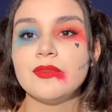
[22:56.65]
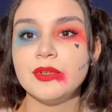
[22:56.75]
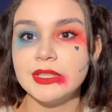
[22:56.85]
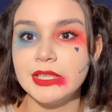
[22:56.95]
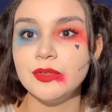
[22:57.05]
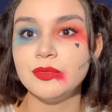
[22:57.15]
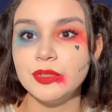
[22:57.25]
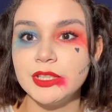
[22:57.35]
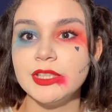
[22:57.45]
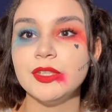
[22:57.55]
really,
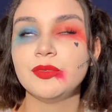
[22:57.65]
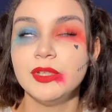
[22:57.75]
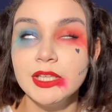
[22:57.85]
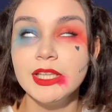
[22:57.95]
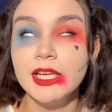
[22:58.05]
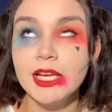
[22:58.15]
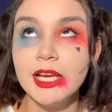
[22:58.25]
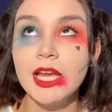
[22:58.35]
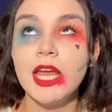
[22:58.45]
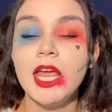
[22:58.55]
really, really